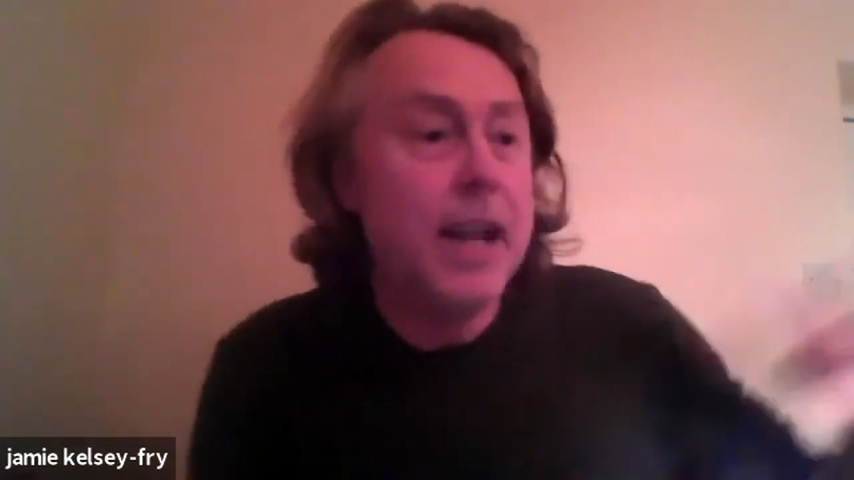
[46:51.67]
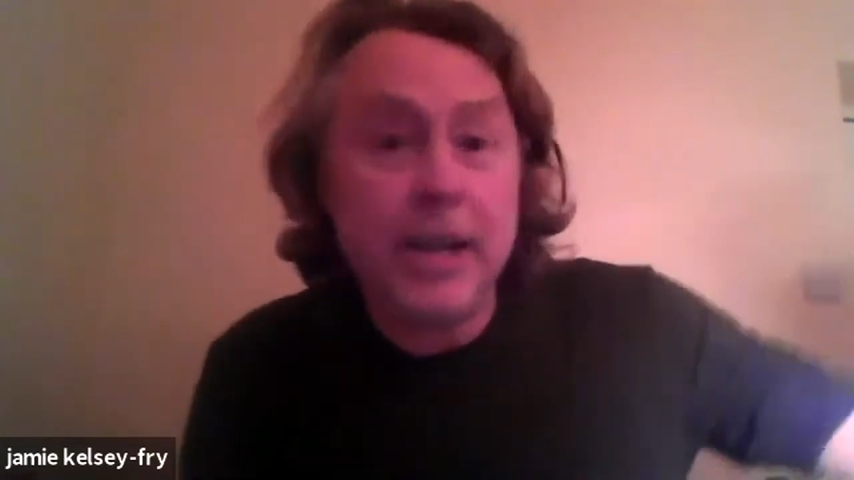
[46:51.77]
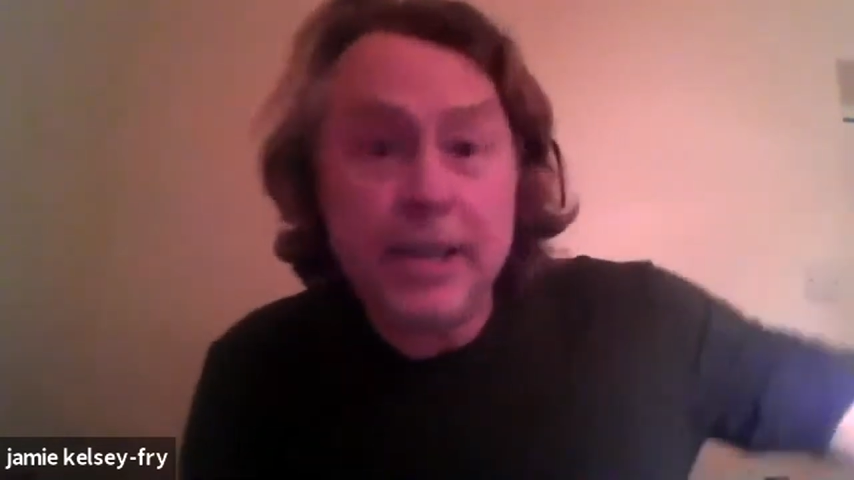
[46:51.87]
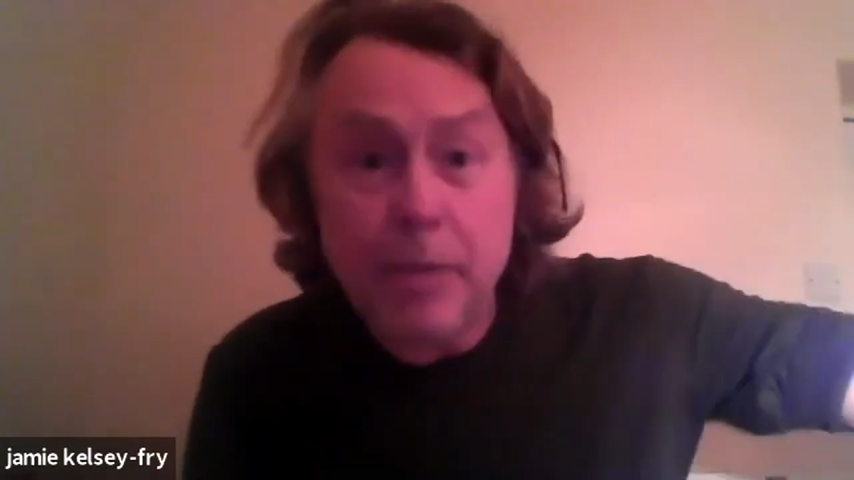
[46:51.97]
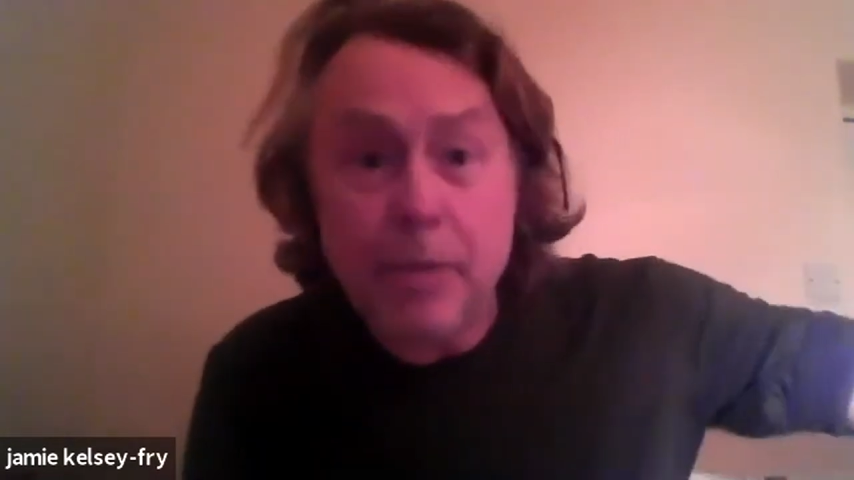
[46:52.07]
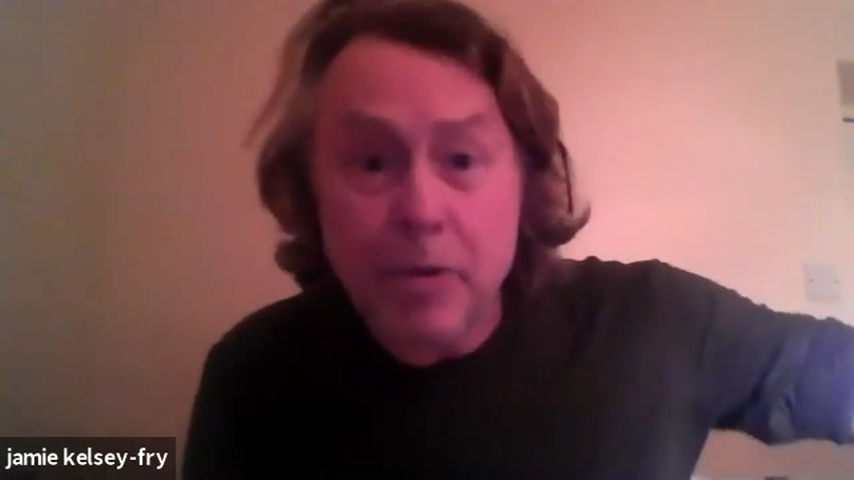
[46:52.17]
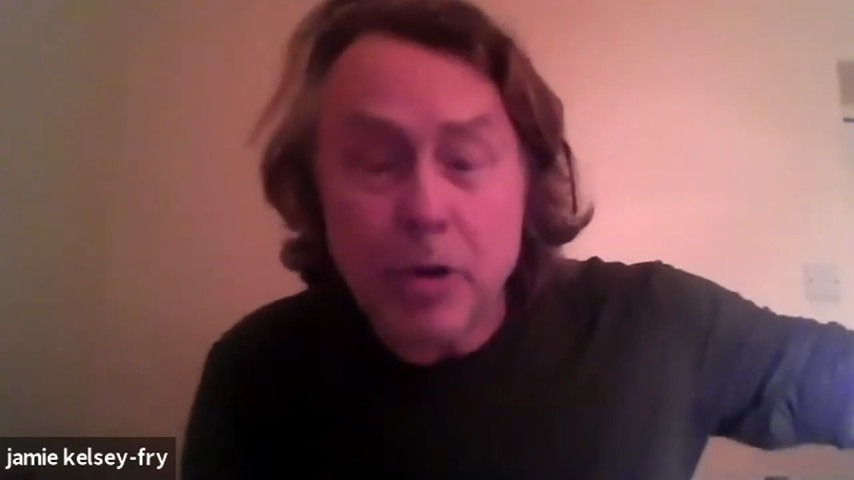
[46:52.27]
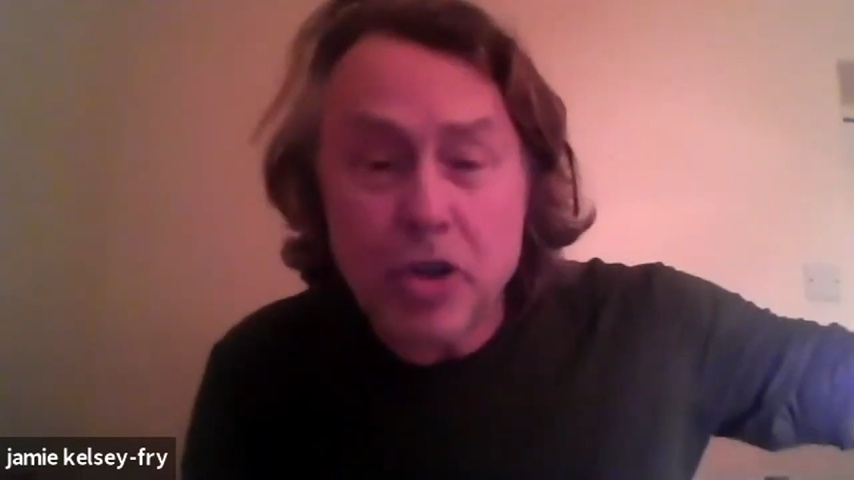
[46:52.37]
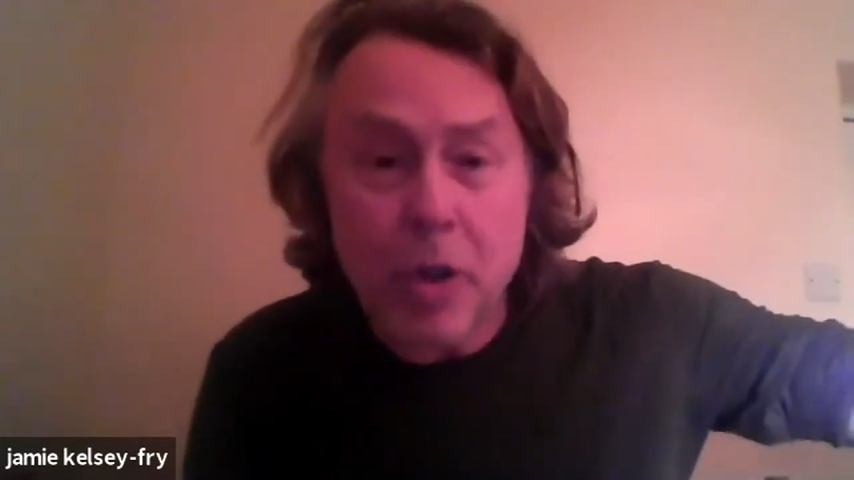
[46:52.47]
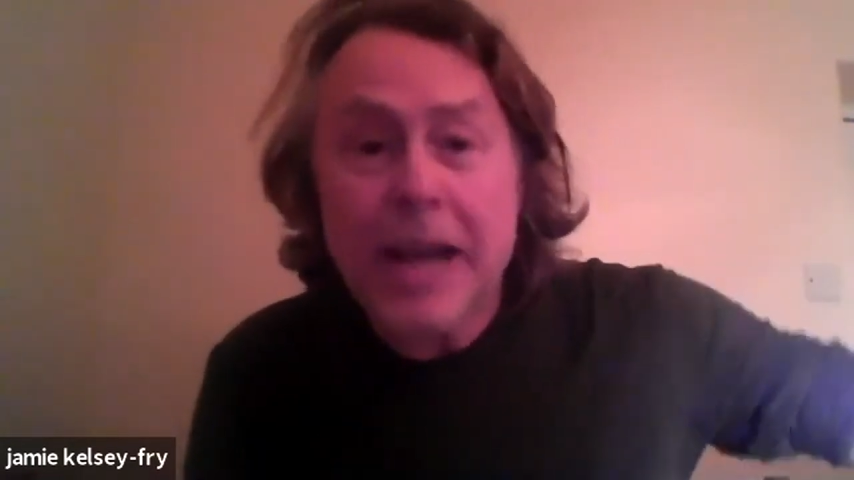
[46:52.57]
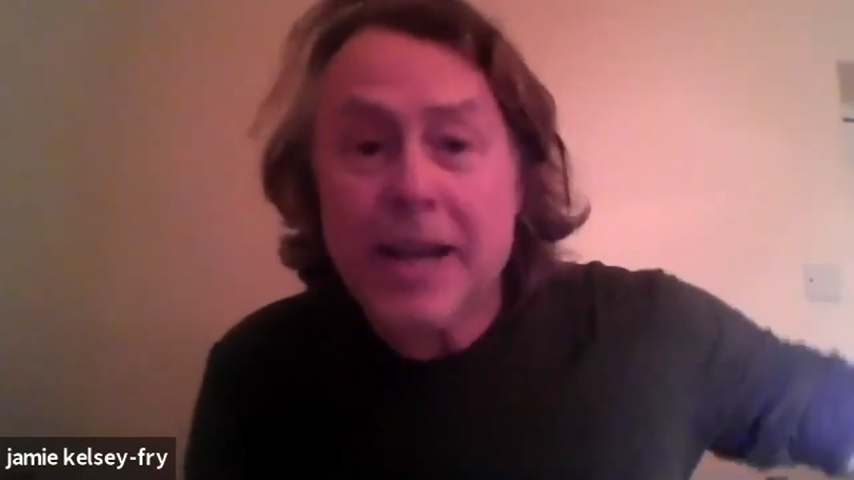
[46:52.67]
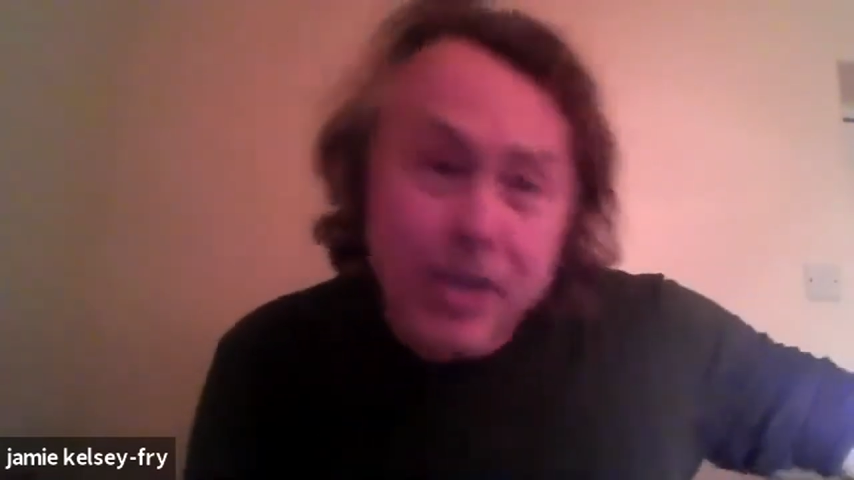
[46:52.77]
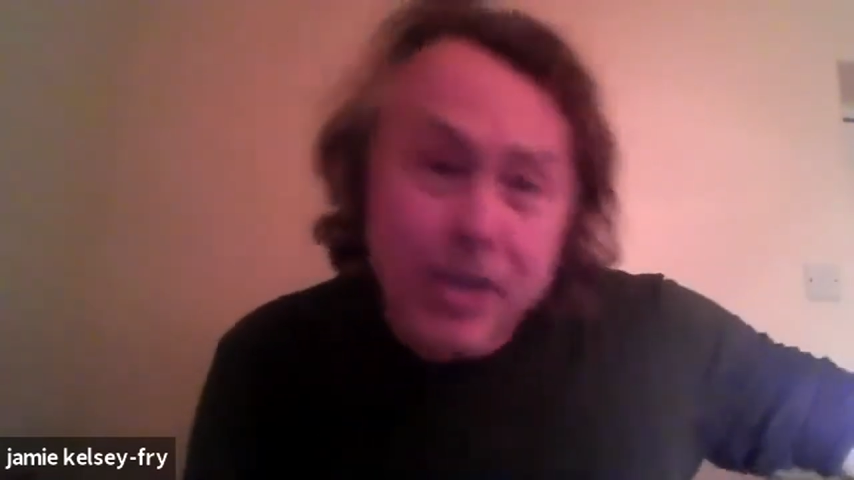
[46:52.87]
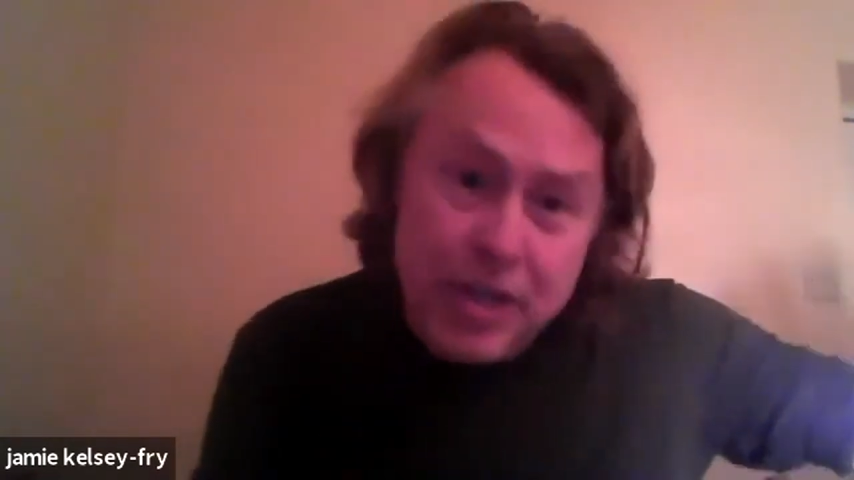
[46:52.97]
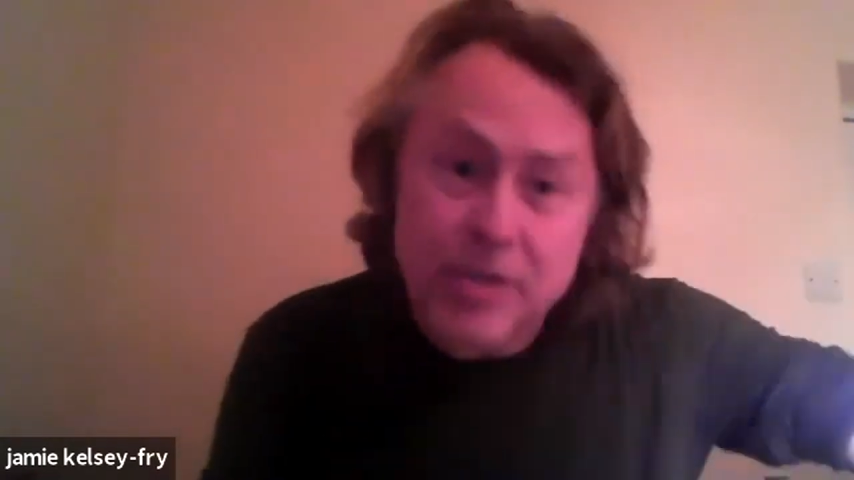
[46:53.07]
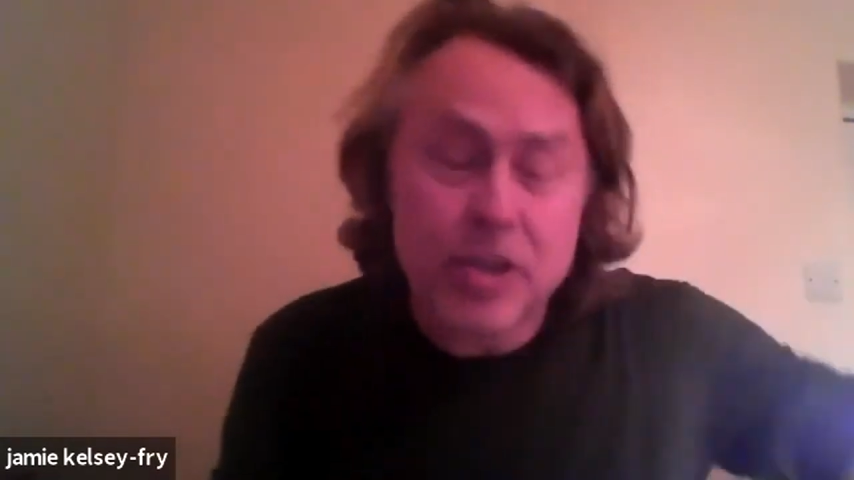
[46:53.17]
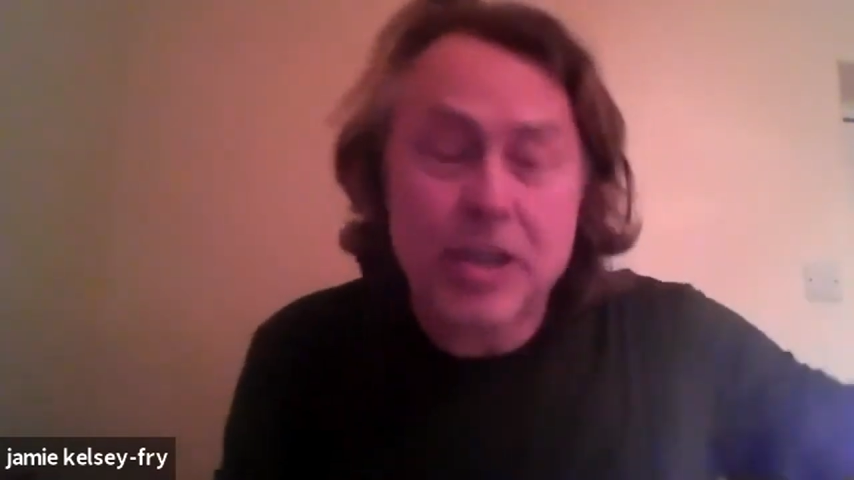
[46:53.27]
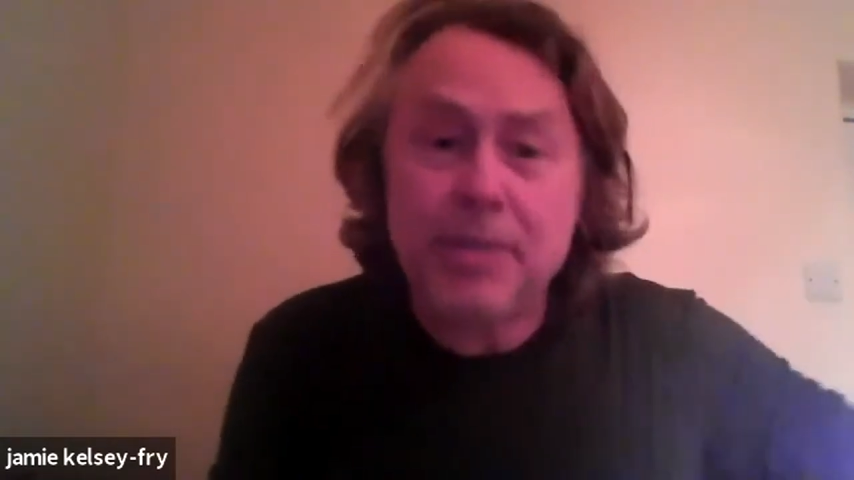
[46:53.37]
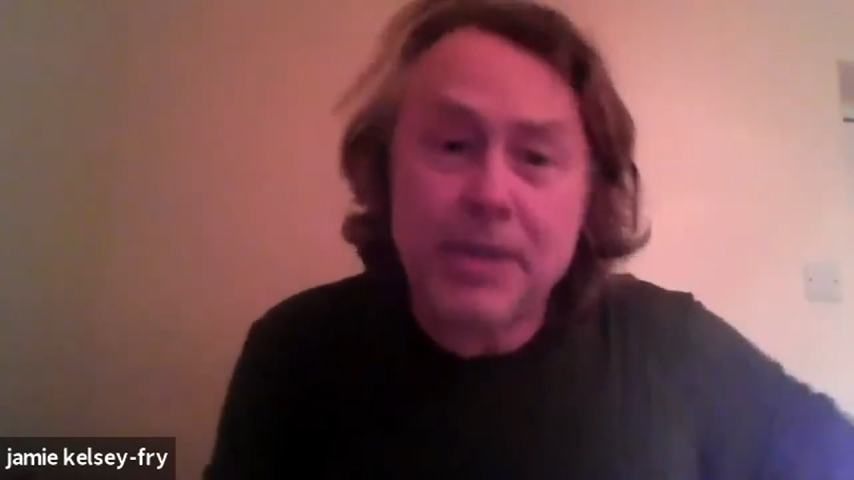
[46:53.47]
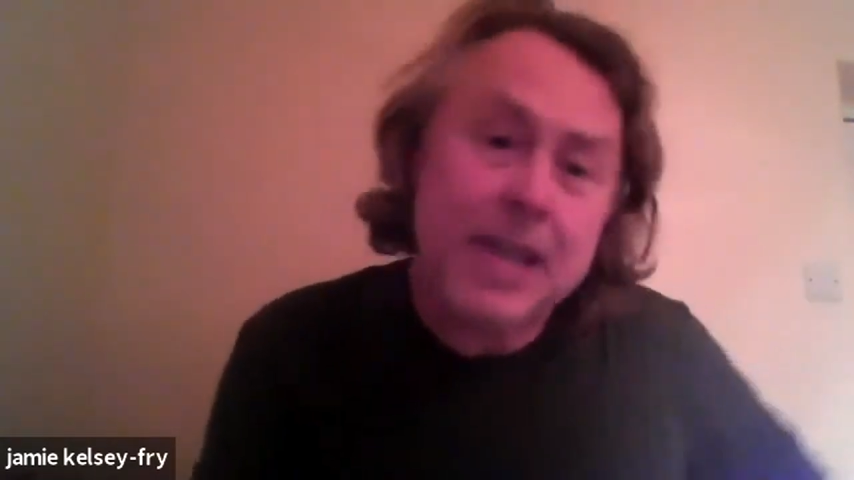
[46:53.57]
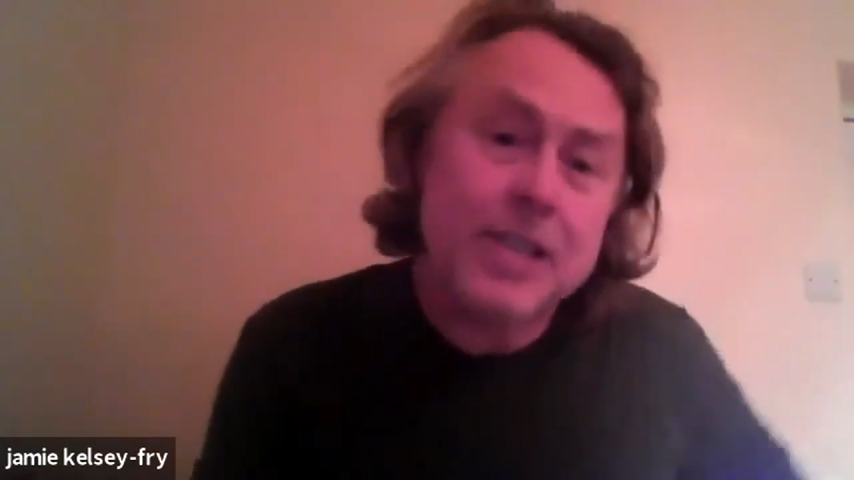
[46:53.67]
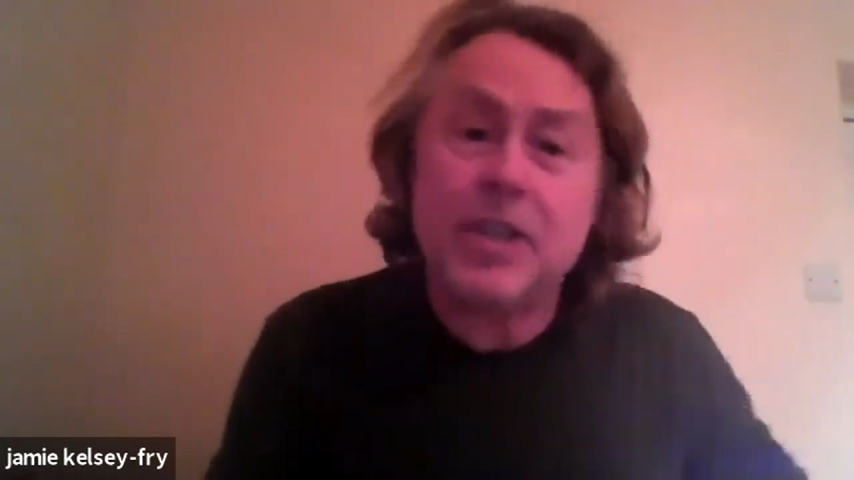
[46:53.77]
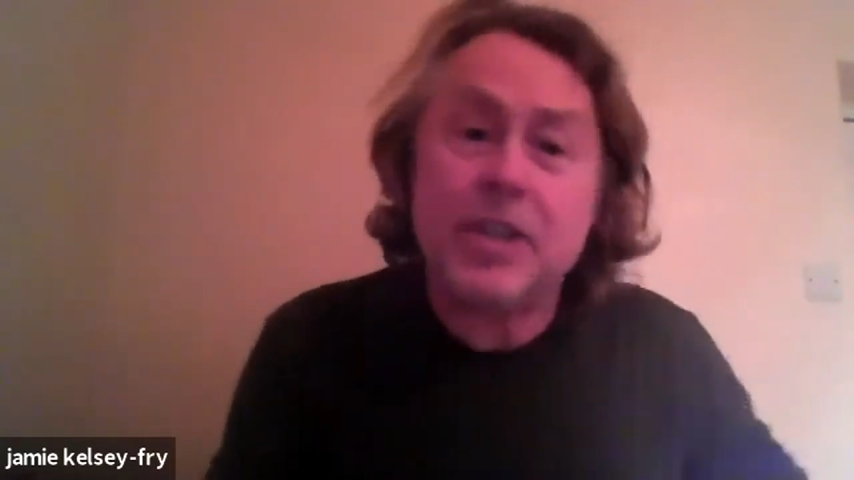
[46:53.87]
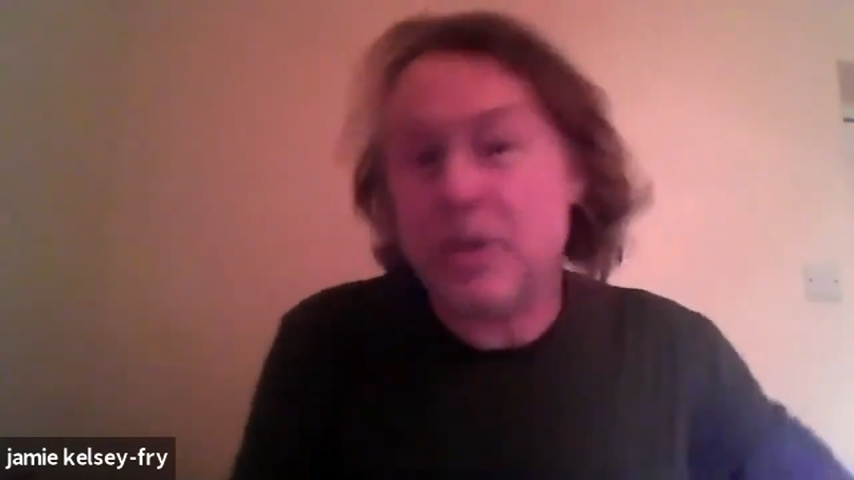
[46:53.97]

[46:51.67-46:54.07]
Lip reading: Yeah, we've got Joanna, she's fantastic.